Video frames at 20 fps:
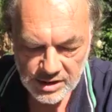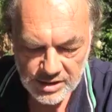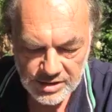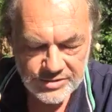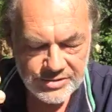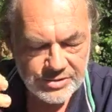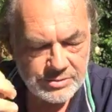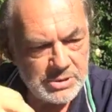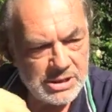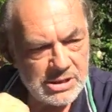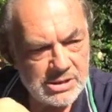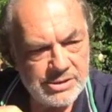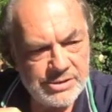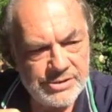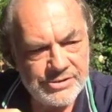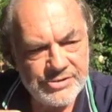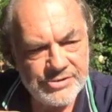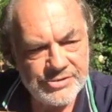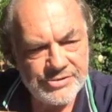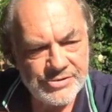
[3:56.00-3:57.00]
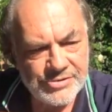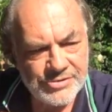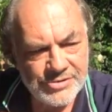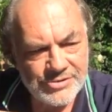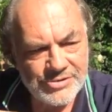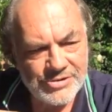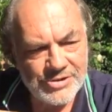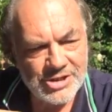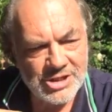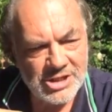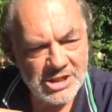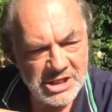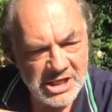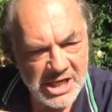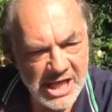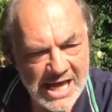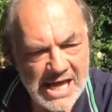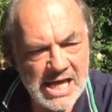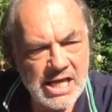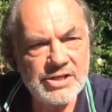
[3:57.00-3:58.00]
So we learn to
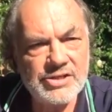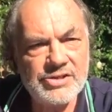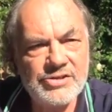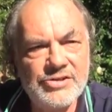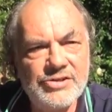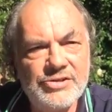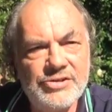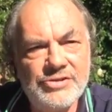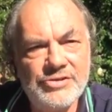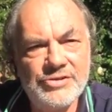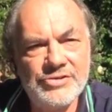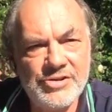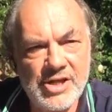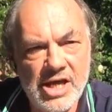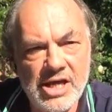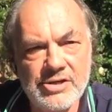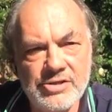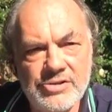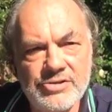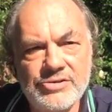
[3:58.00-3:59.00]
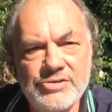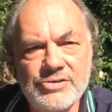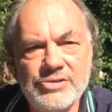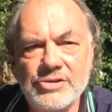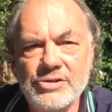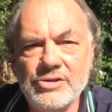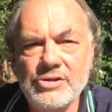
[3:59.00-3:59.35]
connect sex,